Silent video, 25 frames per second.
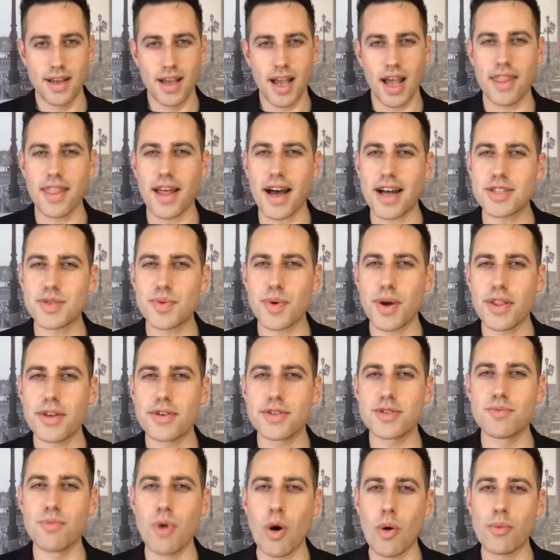And that's why
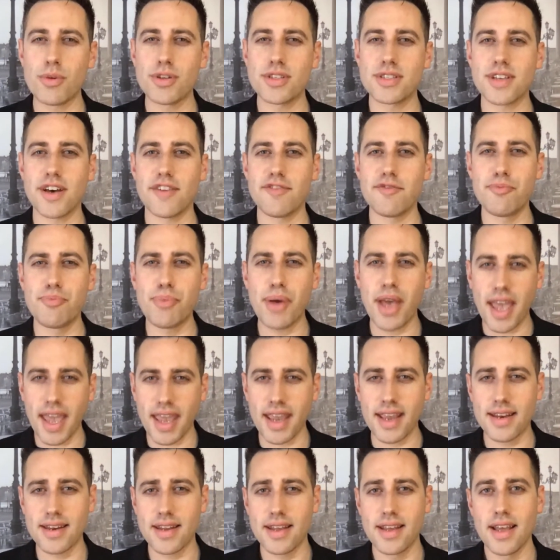there's moments of
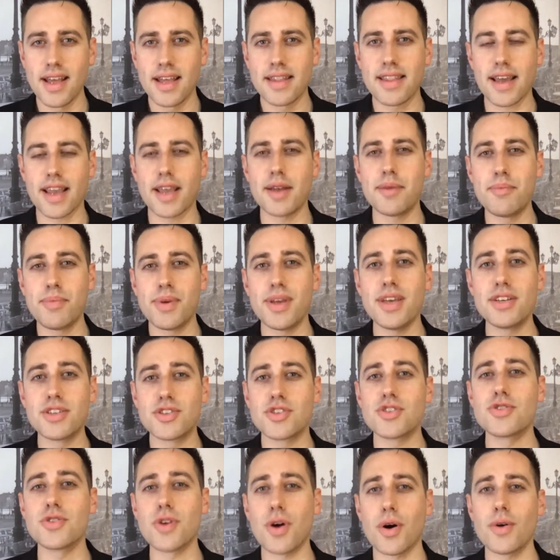pain that can be
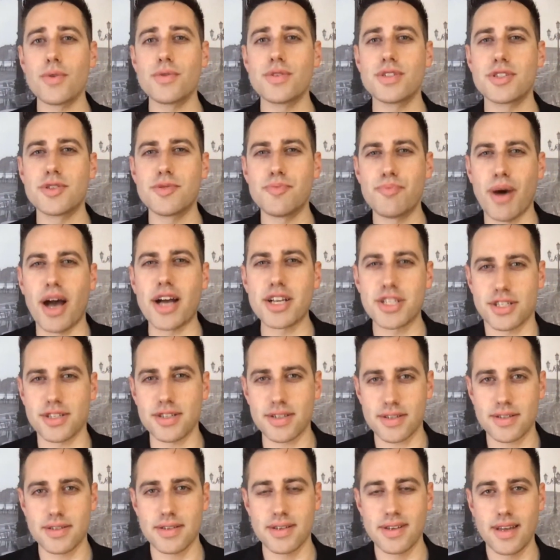so
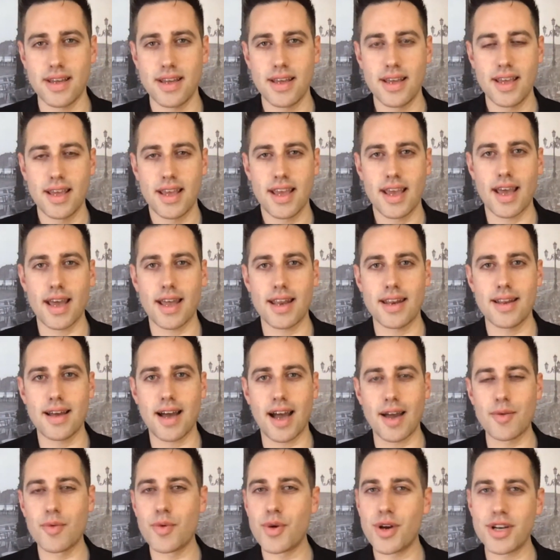special. And
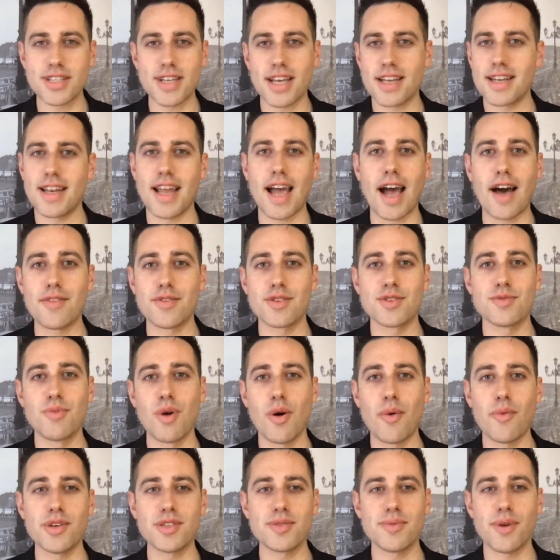I wish I didn't have those
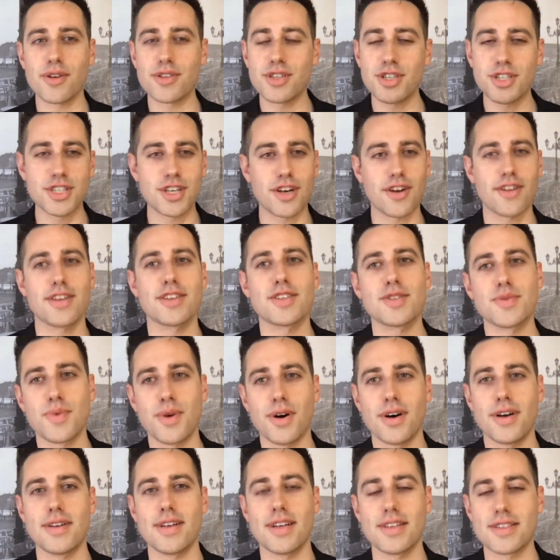moments, but I'll just share this
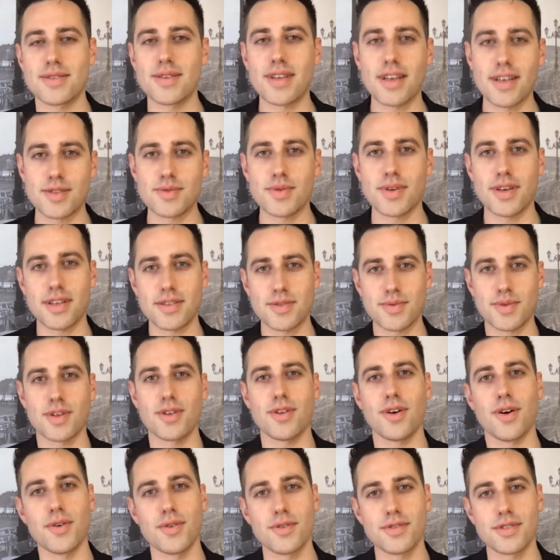one as we
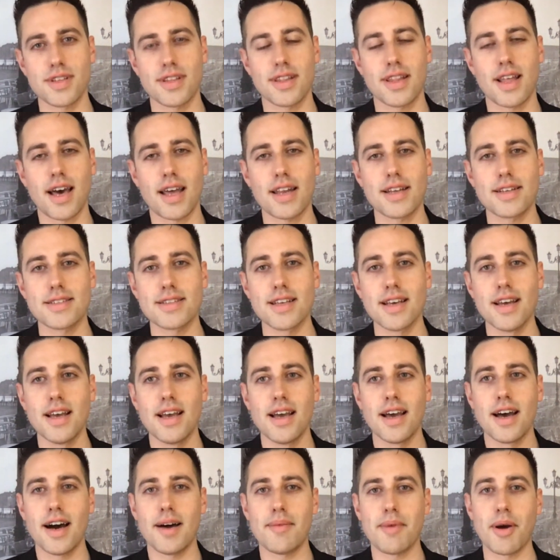close. And that is,
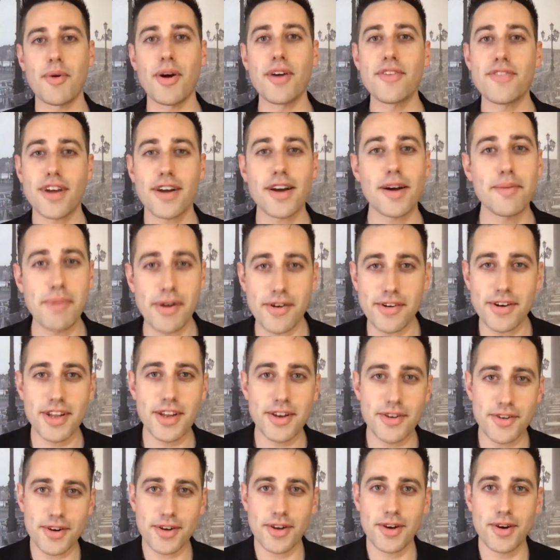my wife and I got married a
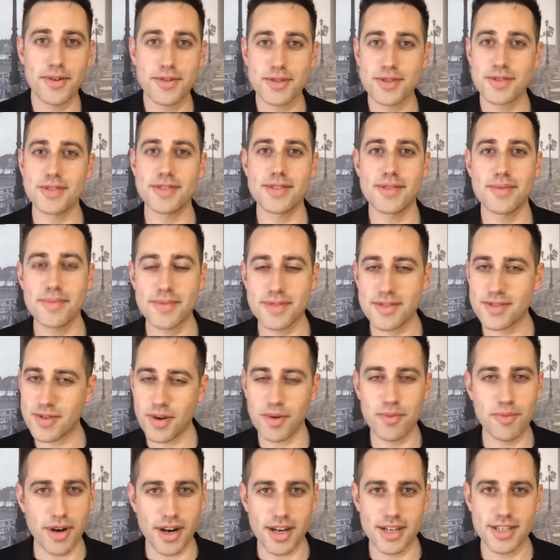year ago, which was
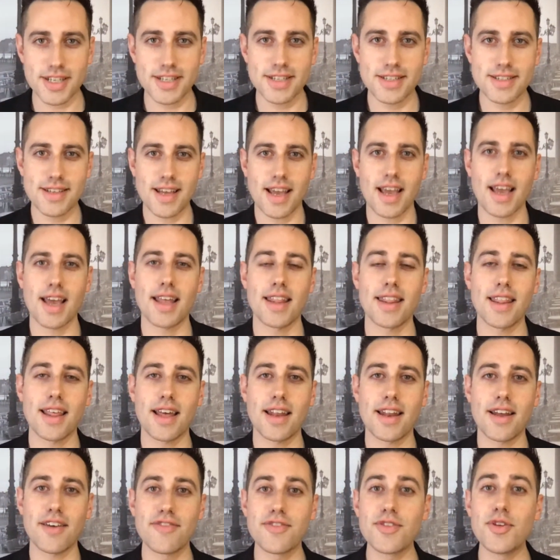so precious. And
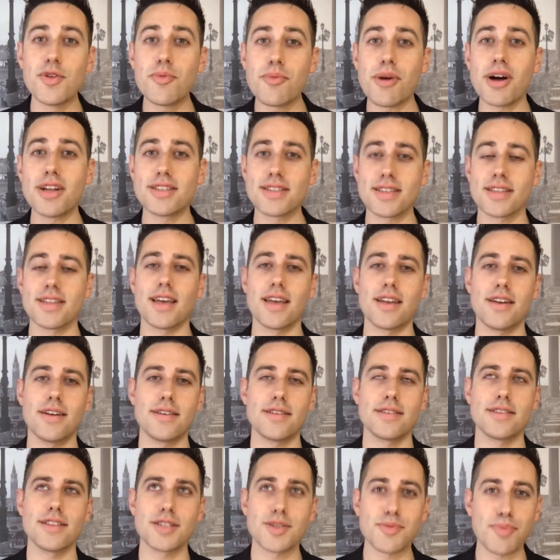then a few months
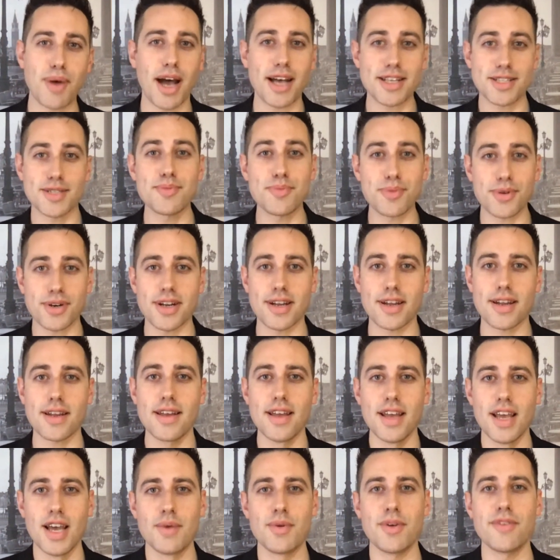later, this past spring,
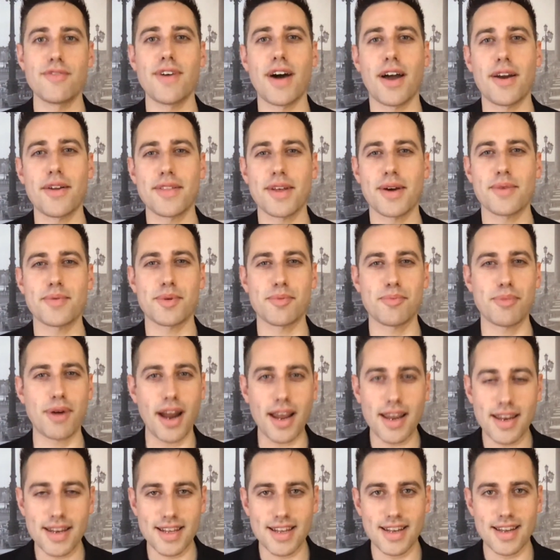we found out that we're
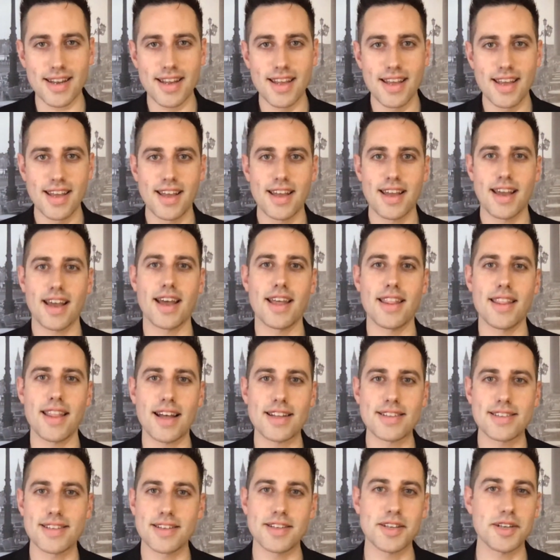pregnant. And
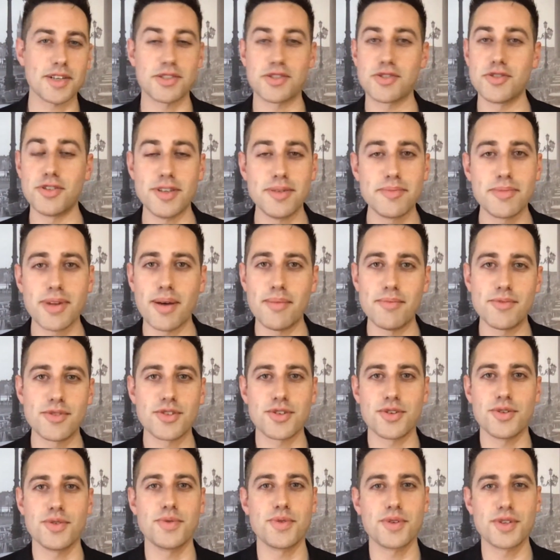that's a dream come
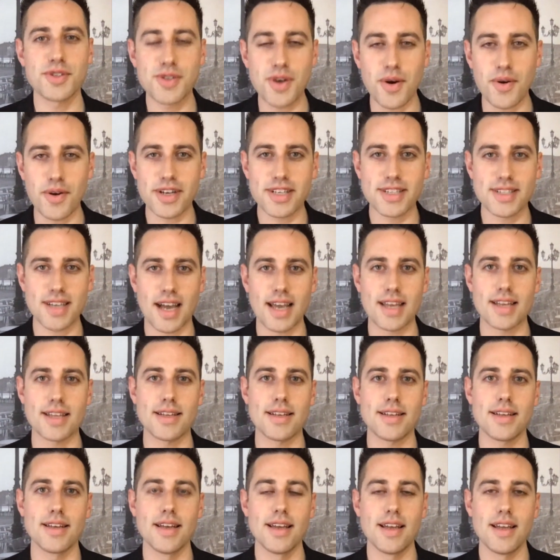true. We're so
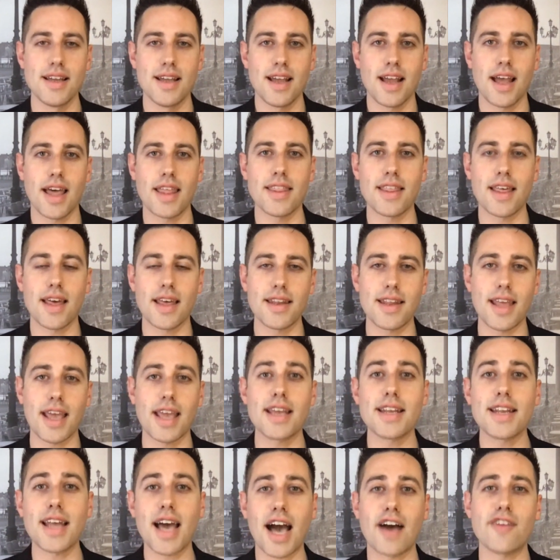excited. And then
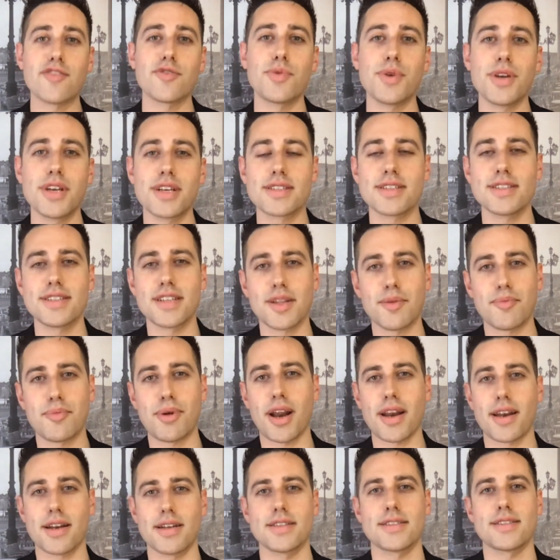8.5 weeks into the
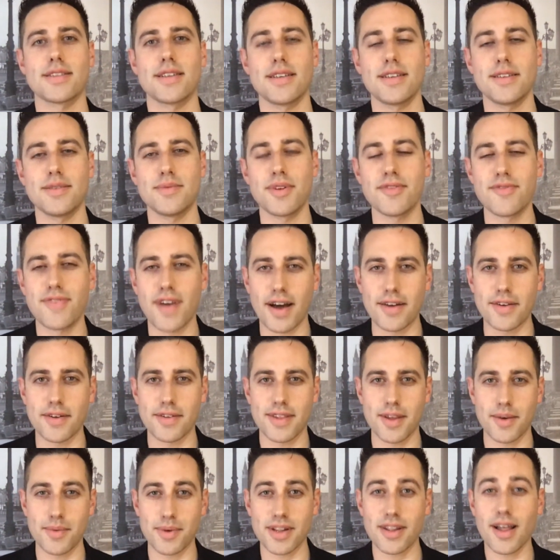pregnancy, we found out
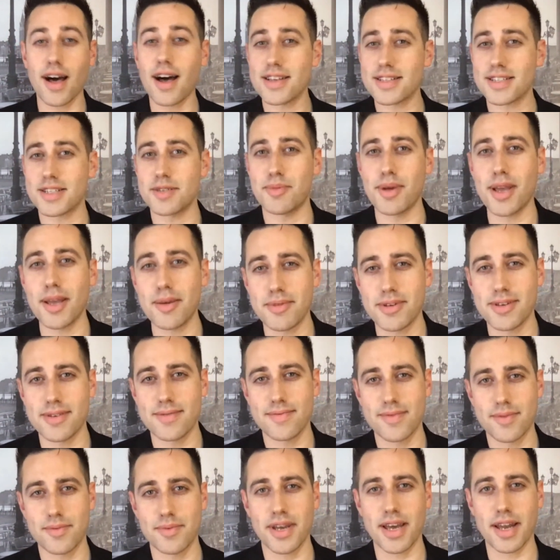that we lost our baby
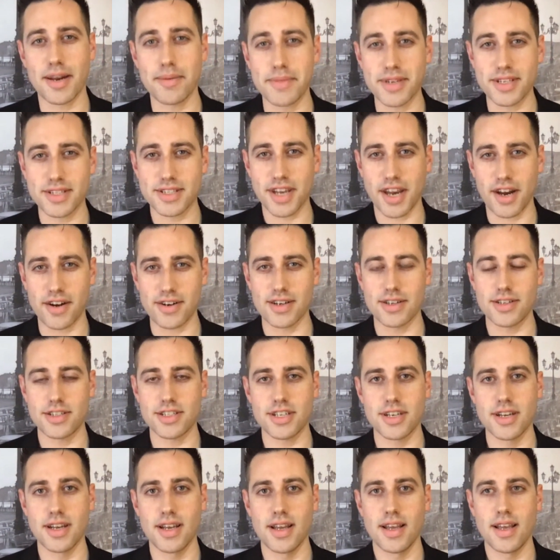and we had a
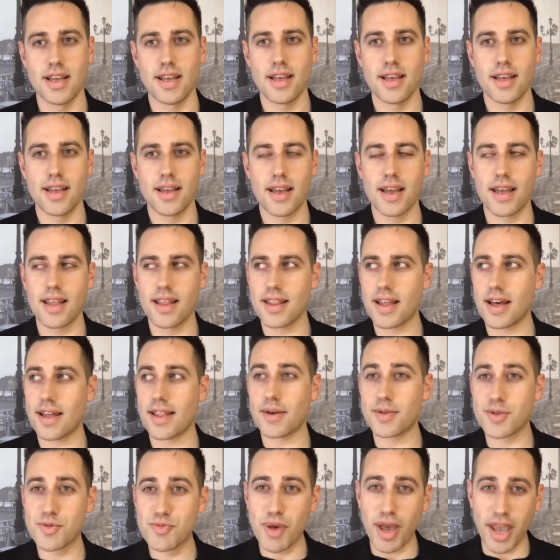miscarriage. And that
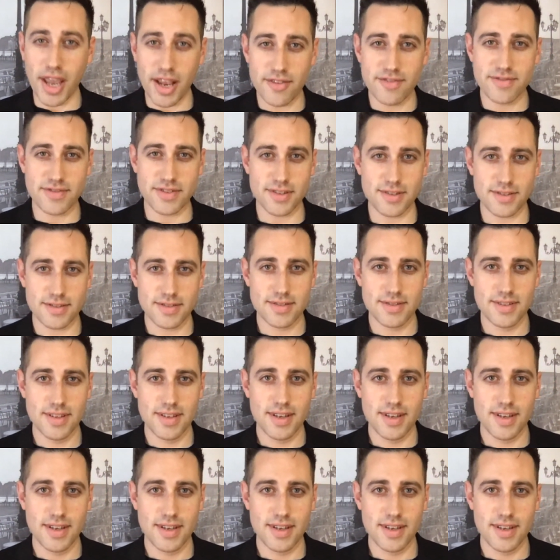was painful.